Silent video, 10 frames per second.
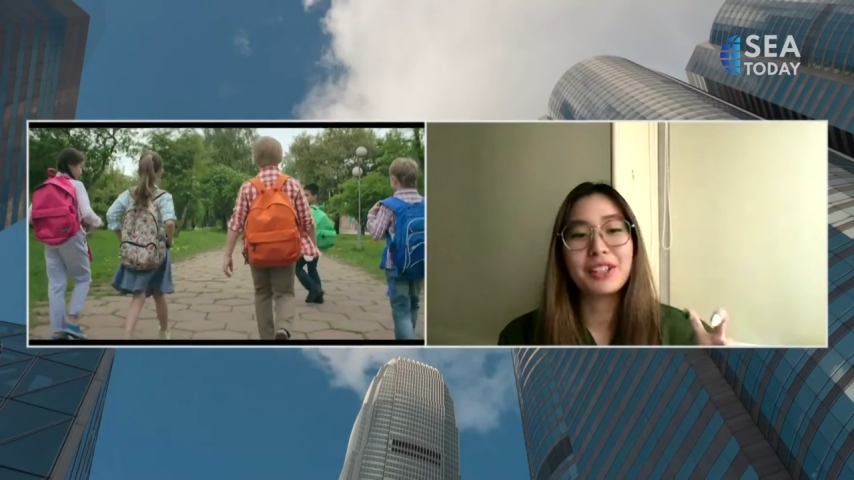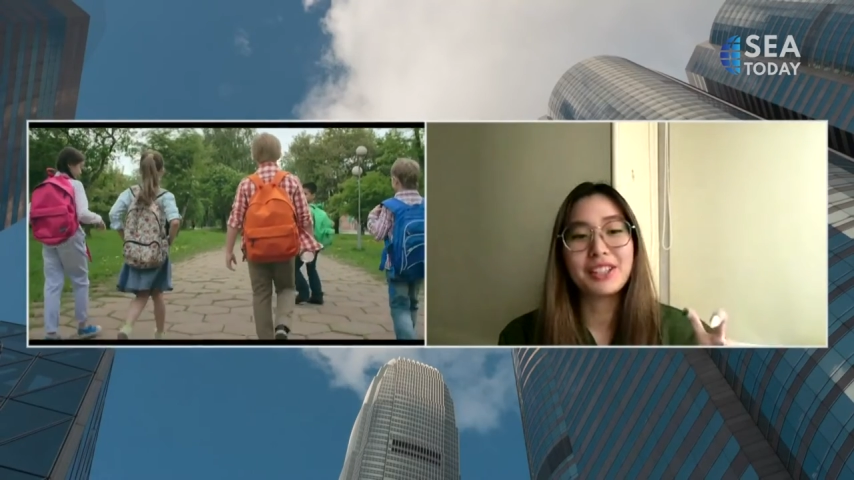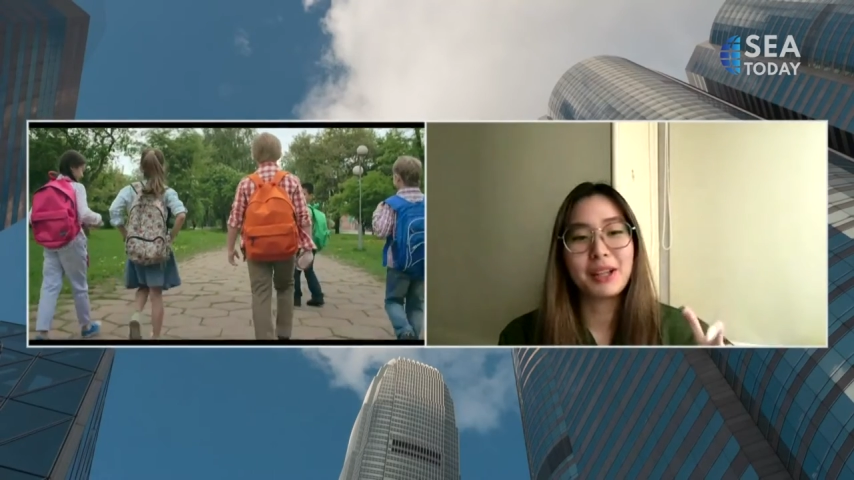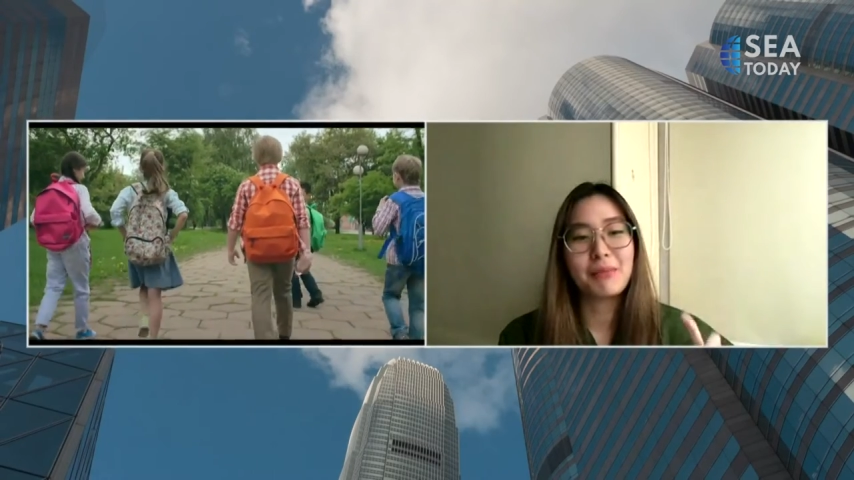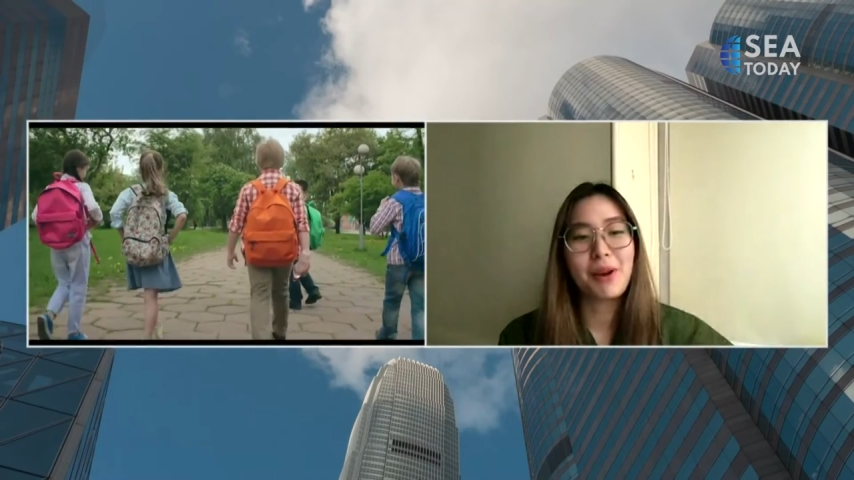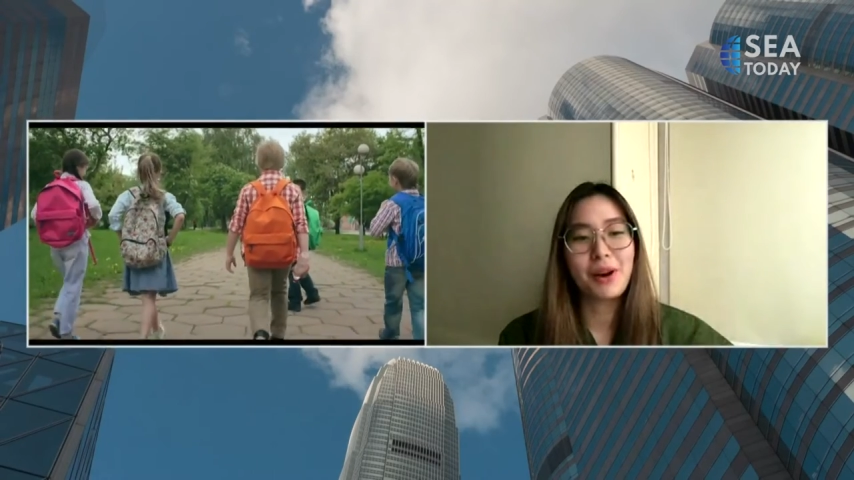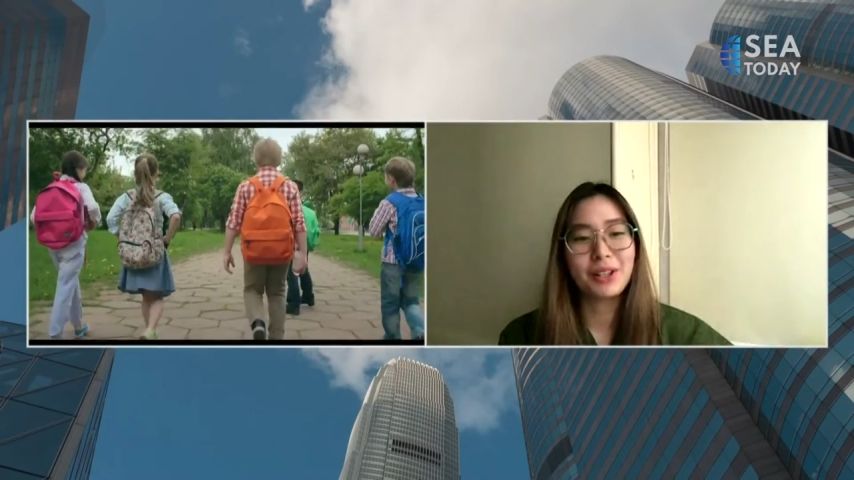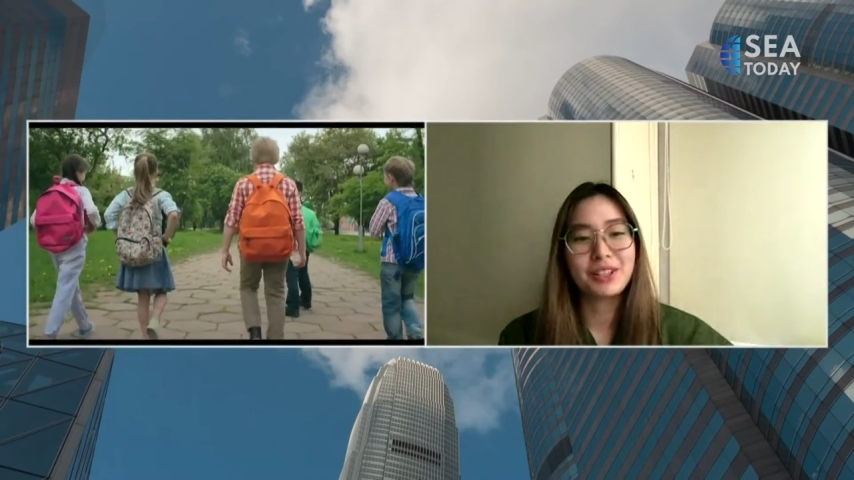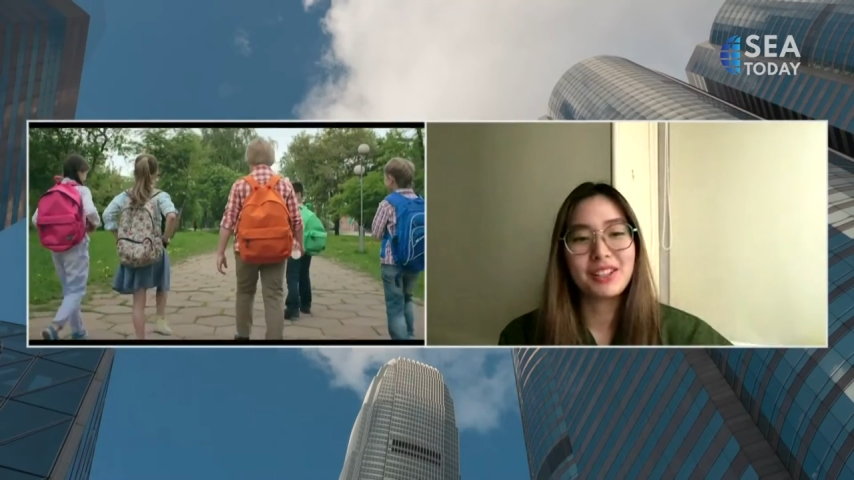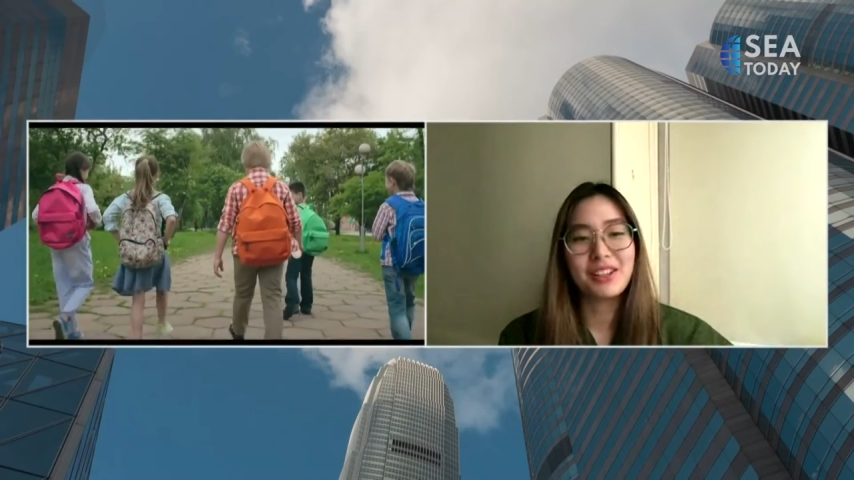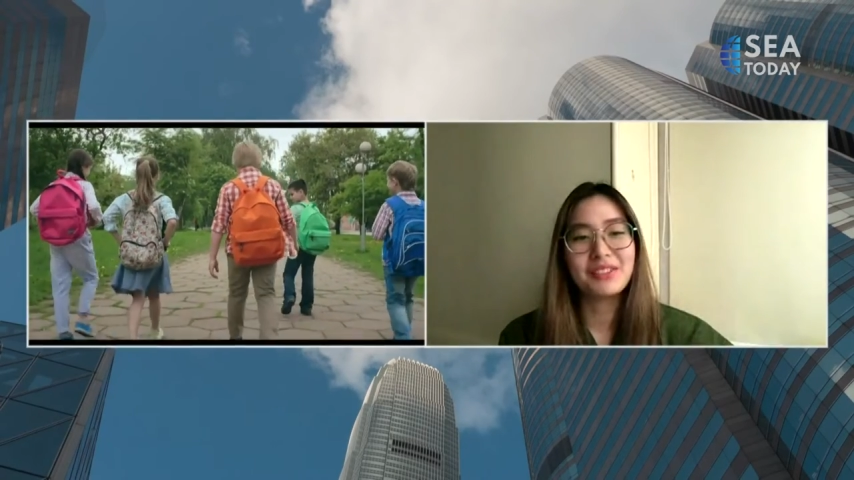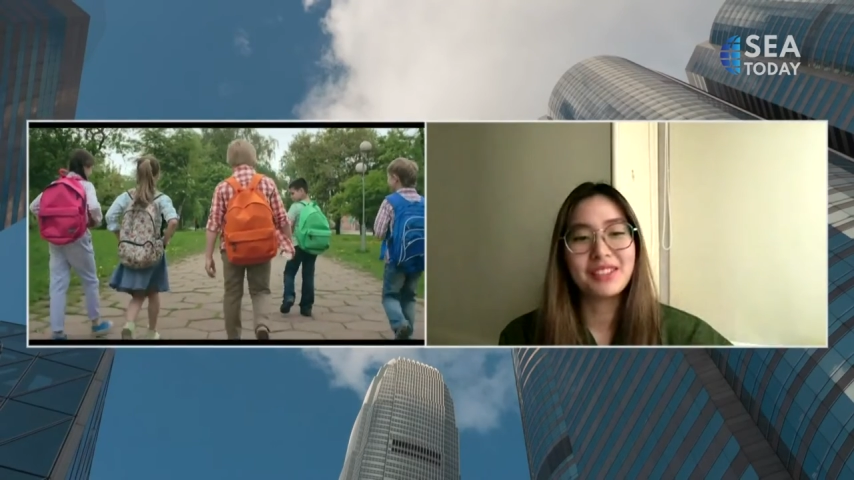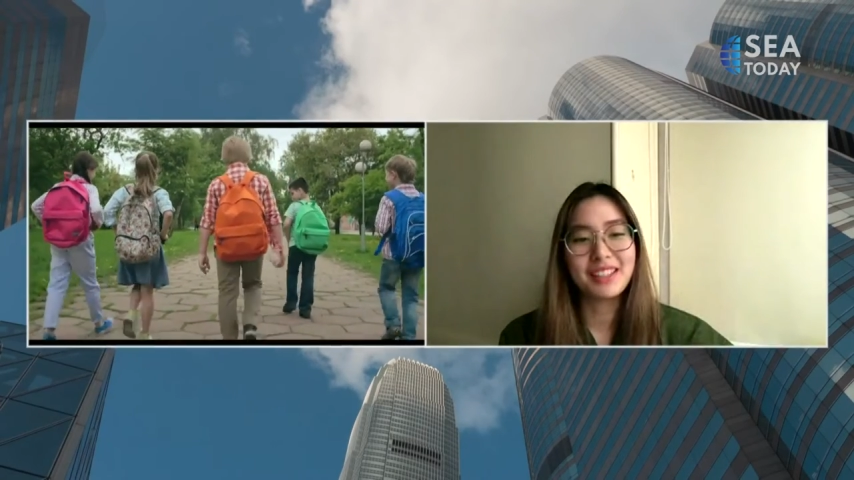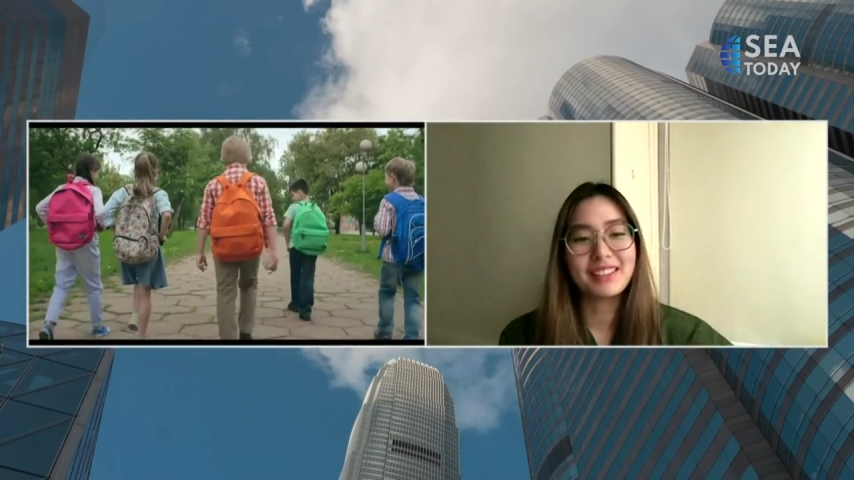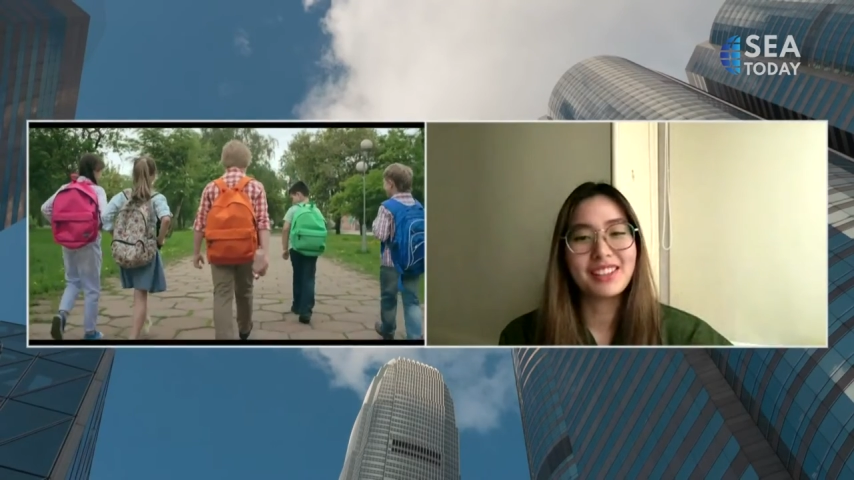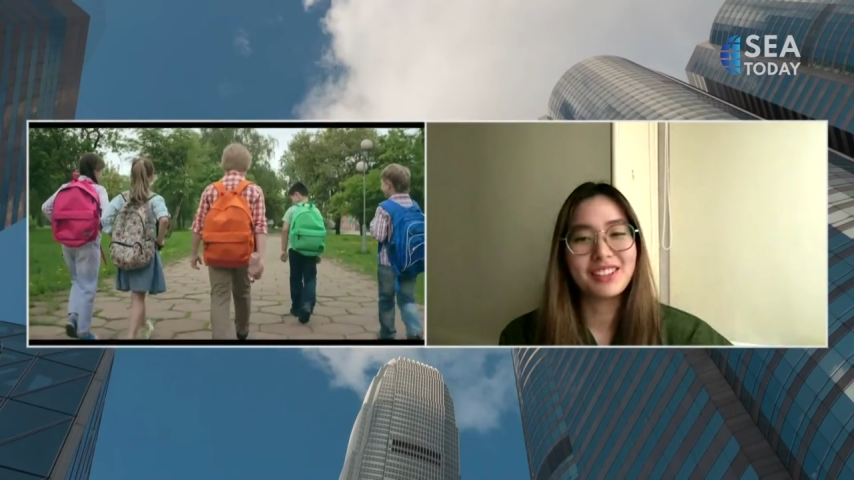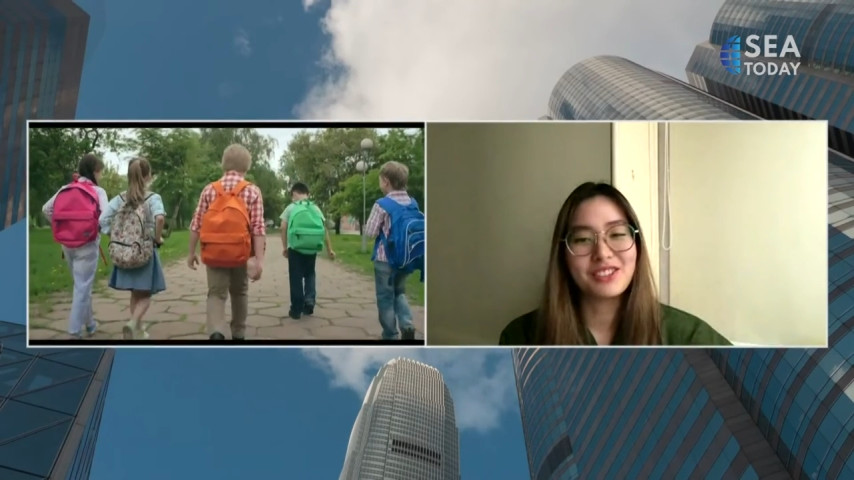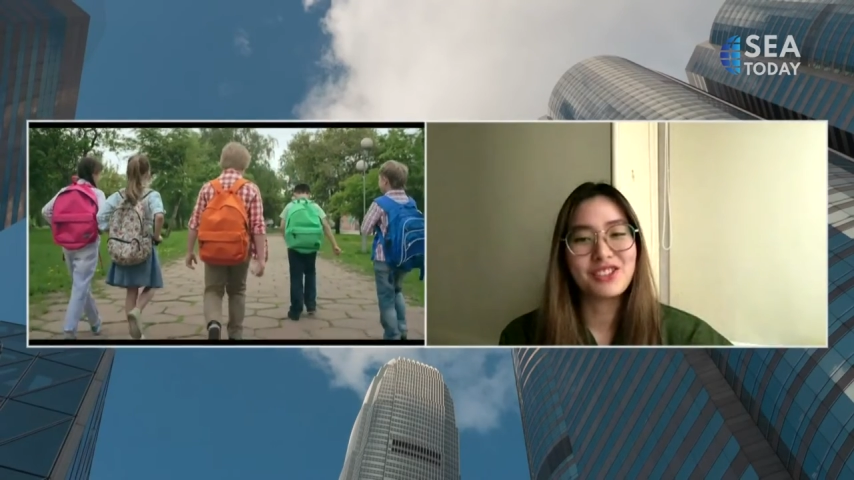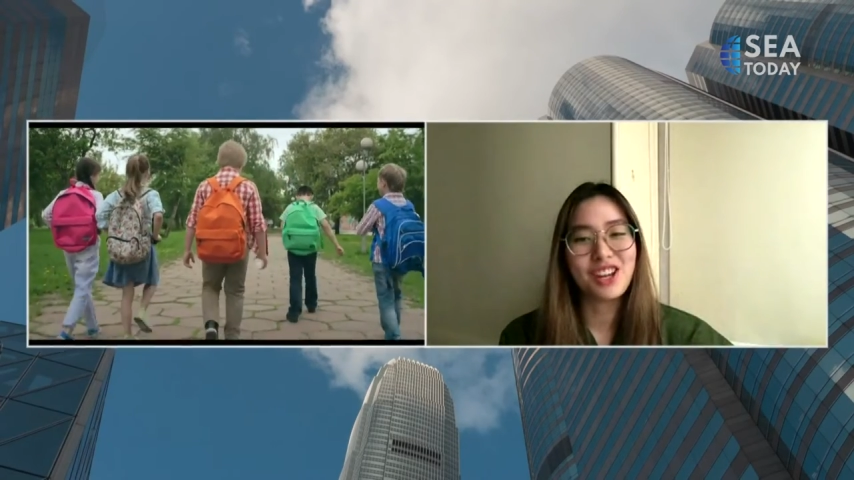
parenting part of like